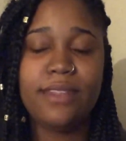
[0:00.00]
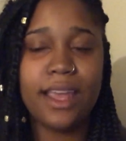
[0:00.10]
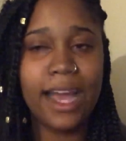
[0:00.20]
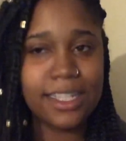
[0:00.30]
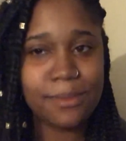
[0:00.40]

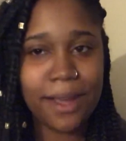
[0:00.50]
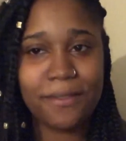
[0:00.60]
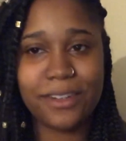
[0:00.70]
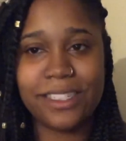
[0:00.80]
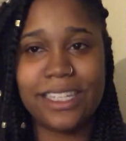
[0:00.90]
As my
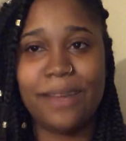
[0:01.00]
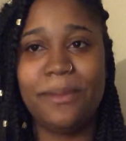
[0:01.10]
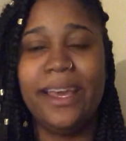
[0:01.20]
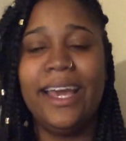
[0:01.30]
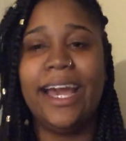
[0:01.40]
first tip,
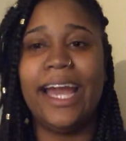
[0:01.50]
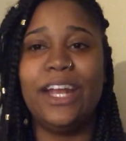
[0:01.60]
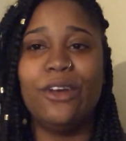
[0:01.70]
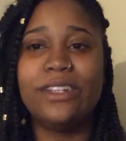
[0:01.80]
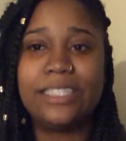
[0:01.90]
I
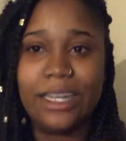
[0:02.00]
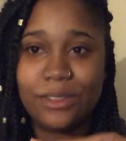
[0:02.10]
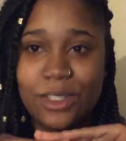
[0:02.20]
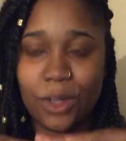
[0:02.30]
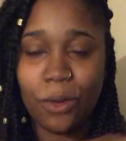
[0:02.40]
know it
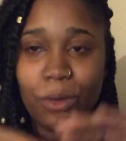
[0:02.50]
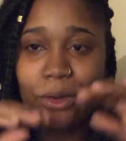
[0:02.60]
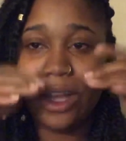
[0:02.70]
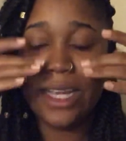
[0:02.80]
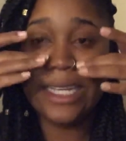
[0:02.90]
sounds
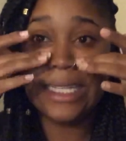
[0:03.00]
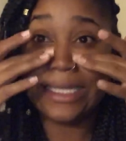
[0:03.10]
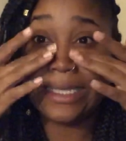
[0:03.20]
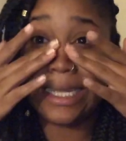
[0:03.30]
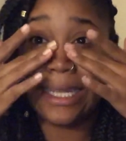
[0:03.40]
so
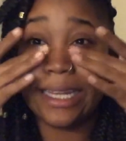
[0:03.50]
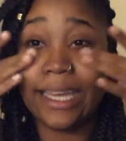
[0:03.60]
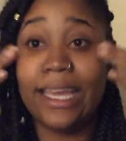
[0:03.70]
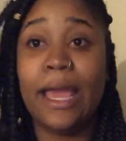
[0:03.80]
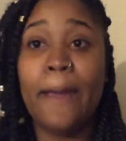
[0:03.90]

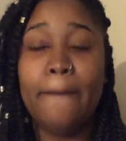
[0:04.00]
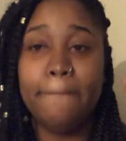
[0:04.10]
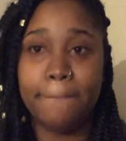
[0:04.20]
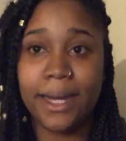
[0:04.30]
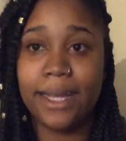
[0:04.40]
silly,
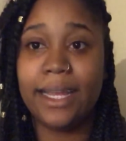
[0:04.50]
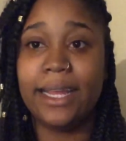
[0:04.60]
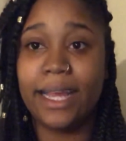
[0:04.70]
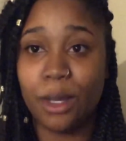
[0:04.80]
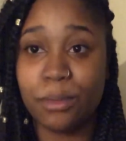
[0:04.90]
but
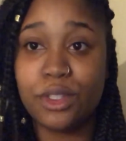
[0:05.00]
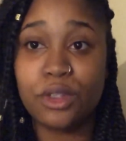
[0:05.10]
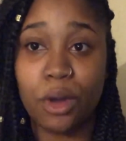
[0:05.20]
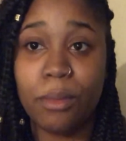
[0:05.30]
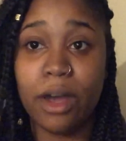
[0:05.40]
it helps
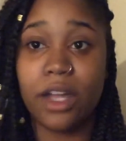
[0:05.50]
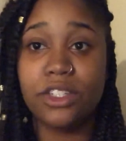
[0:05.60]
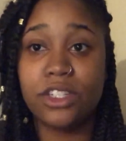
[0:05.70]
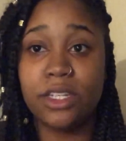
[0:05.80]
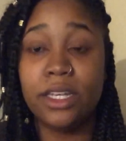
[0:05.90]
so
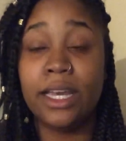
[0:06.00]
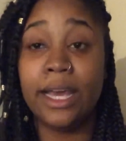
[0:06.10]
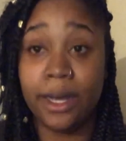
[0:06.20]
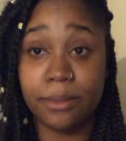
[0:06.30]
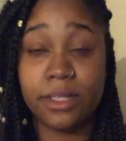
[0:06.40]
much.
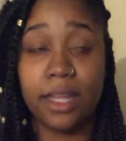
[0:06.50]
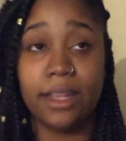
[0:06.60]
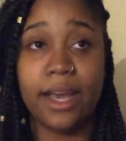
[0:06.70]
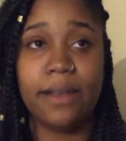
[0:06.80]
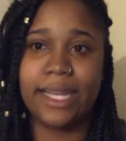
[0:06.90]
Helps a
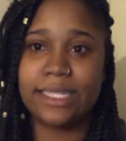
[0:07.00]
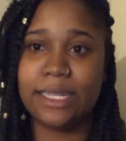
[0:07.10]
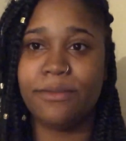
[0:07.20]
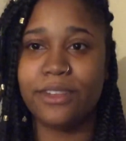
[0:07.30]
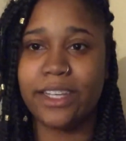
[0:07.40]
lot. Next
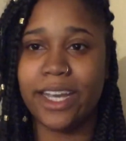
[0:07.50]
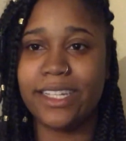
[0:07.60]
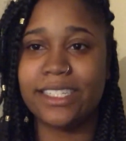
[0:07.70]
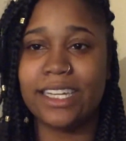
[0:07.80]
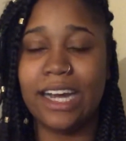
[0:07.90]
tip for you
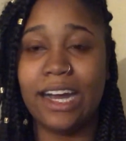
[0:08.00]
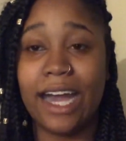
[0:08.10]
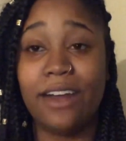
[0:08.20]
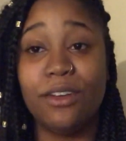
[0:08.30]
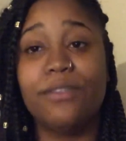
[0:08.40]
guys,
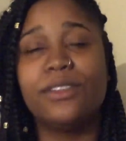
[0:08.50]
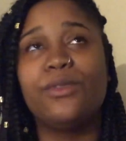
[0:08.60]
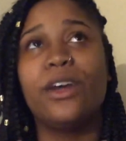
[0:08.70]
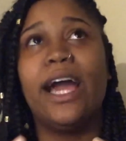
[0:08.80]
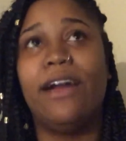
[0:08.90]
I don't know if it's
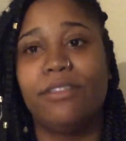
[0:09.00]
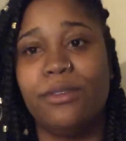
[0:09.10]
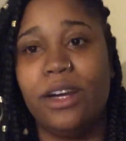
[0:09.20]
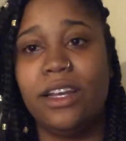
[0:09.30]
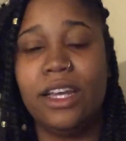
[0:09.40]
for
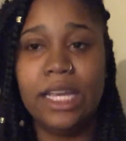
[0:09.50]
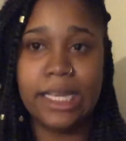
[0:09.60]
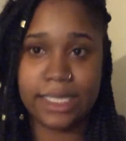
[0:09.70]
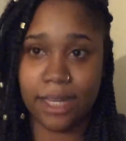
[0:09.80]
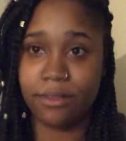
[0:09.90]
everyone
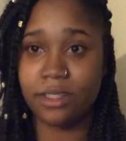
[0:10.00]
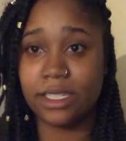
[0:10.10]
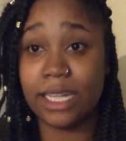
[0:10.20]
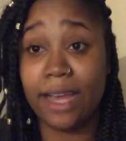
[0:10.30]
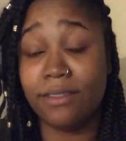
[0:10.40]
because everyone
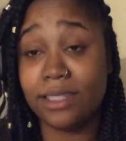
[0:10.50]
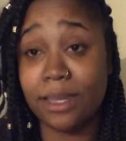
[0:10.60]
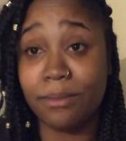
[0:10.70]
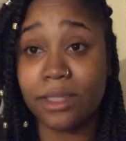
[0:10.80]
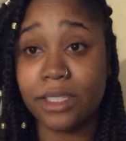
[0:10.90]
doesn't have the
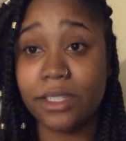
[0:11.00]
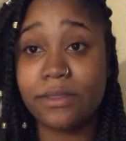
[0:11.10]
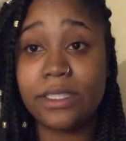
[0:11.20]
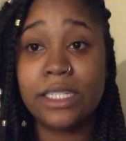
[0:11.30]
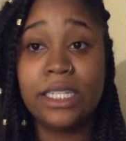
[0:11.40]
same
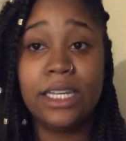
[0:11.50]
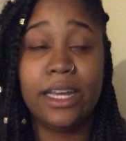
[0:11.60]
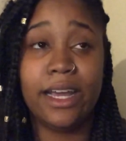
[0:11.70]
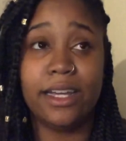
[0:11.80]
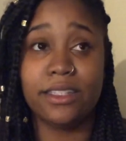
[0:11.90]
beliefs
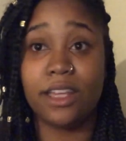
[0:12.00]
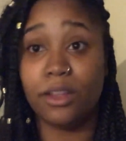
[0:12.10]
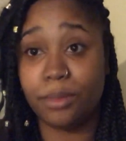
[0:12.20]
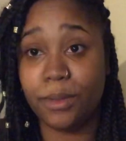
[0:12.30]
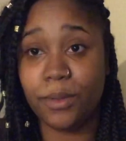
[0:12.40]
as
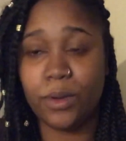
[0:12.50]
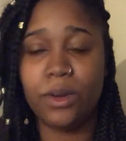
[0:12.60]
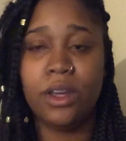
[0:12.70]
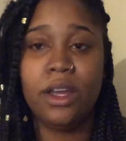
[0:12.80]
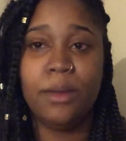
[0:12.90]
other
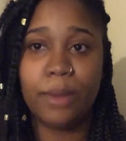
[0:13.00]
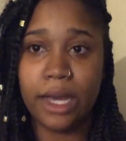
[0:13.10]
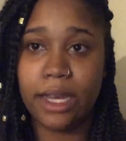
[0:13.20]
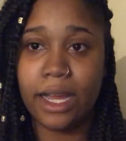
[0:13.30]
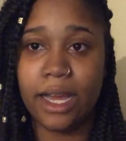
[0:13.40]
people,
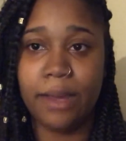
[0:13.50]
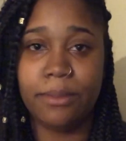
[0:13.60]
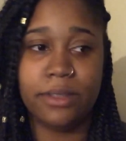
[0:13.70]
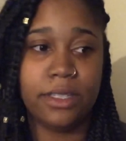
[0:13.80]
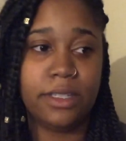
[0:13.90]
but I
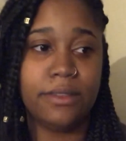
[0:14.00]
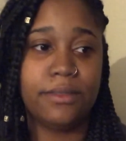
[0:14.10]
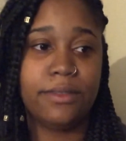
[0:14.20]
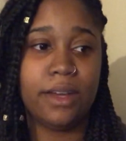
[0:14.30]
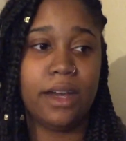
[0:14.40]

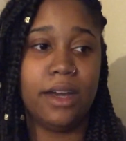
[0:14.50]
believe